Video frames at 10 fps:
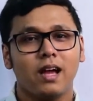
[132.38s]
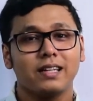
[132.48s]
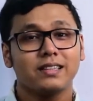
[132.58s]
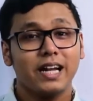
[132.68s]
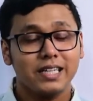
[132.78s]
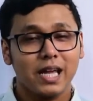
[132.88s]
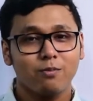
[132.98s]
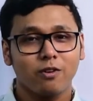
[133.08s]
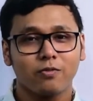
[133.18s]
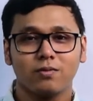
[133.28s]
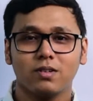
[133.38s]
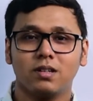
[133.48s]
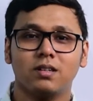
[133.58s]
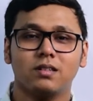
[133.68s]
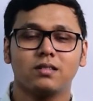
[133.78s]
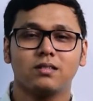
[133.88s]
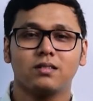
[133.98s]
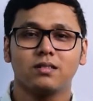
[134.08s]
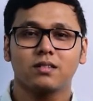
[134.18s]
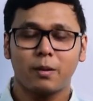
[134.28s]
And that type of uh,
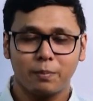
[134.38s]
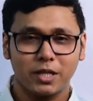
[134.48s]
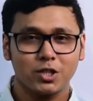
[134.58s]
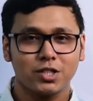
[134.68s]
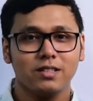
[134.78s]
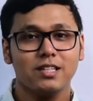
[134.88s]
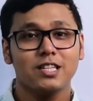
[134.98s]
competition